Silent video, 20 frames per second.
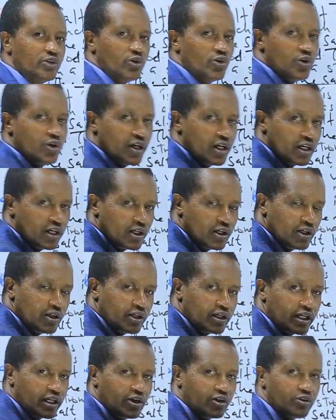all
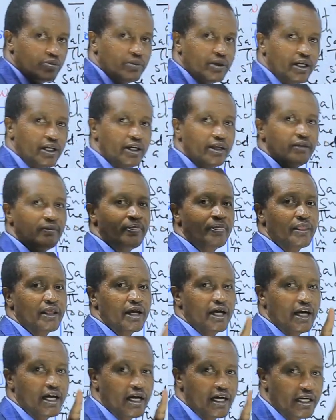around by
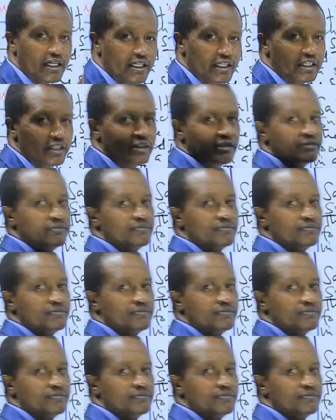honey.